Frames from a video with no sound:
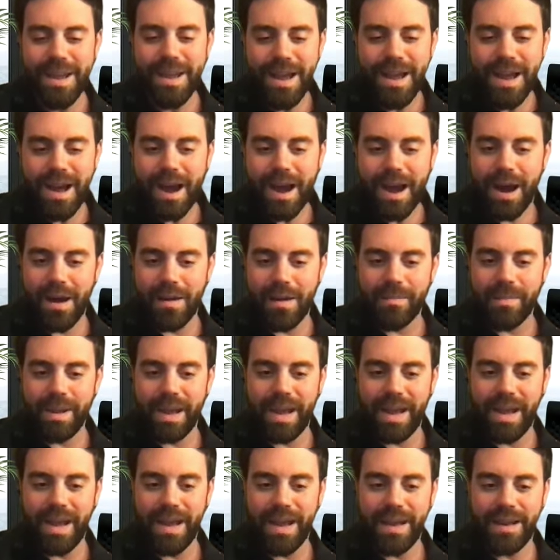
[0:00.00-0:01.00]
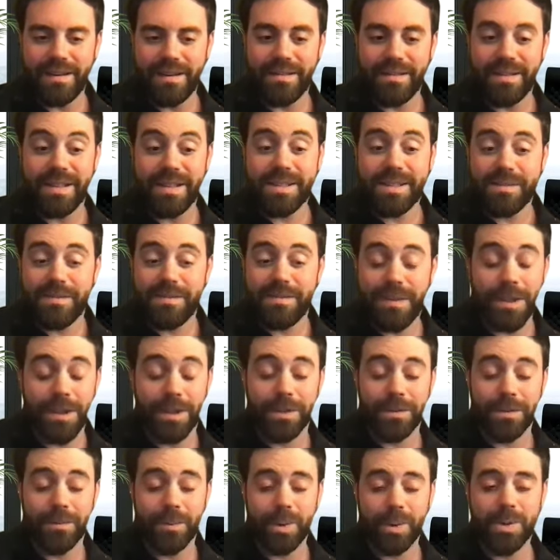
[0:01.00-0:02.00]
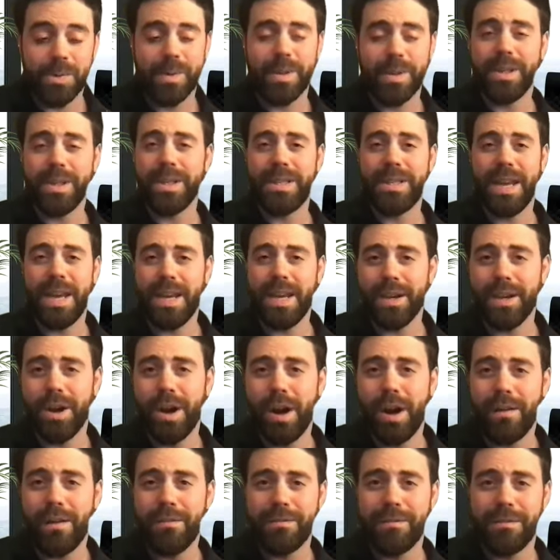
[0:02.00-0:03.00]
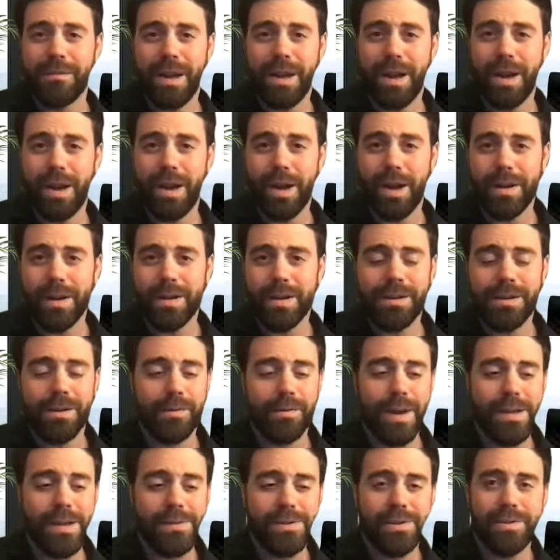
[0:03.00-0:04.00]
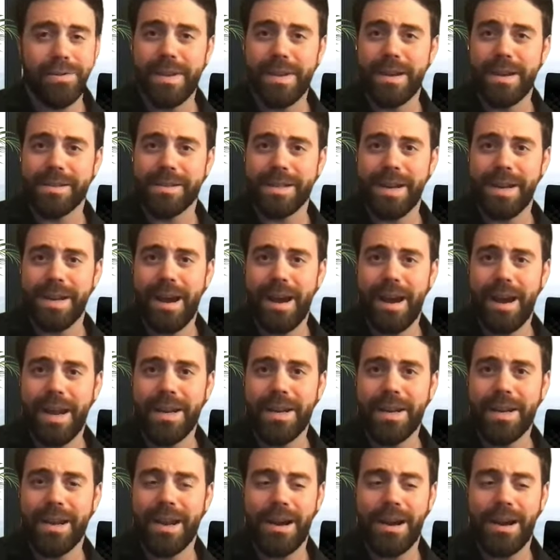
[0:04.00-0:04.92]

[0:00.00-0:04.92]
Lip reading: And this field was really taking off around 2009,